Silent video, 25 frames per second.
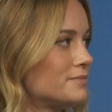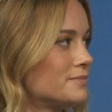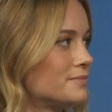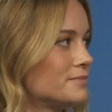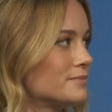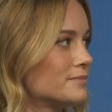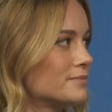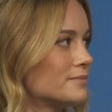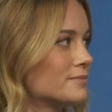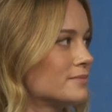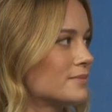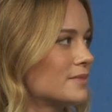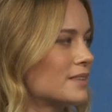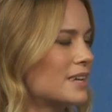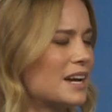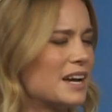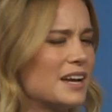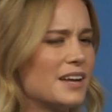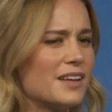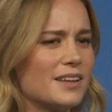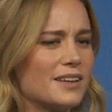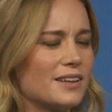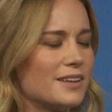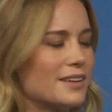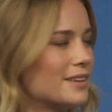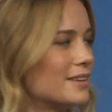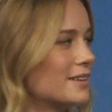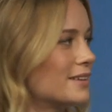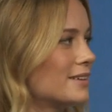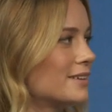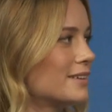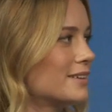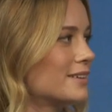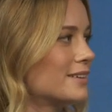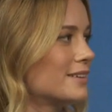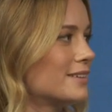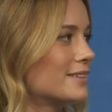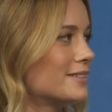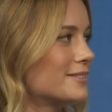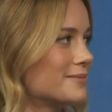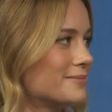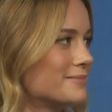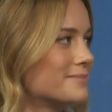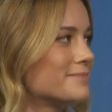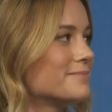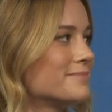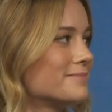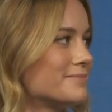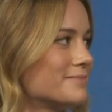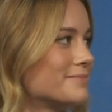
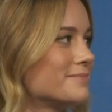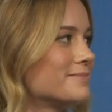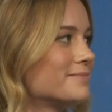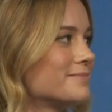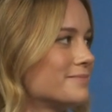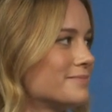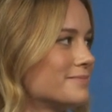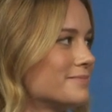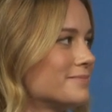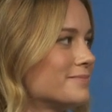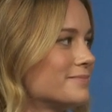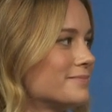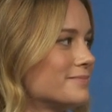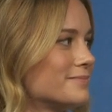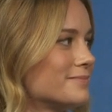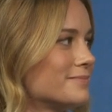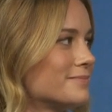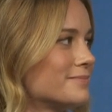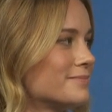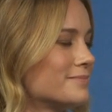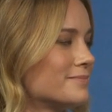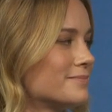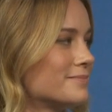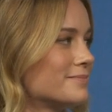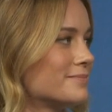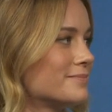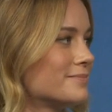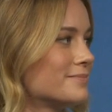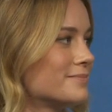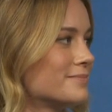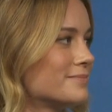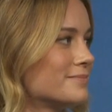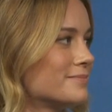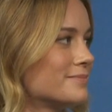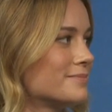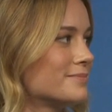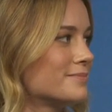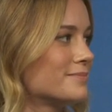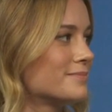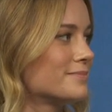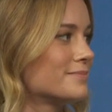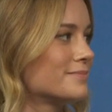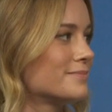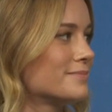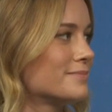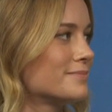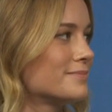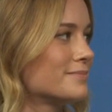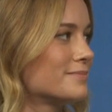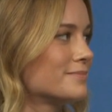
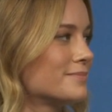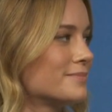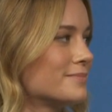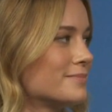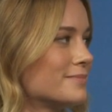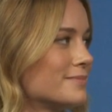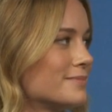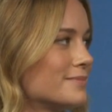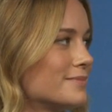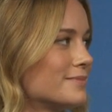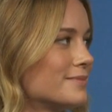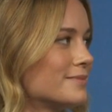The person shown says nothing.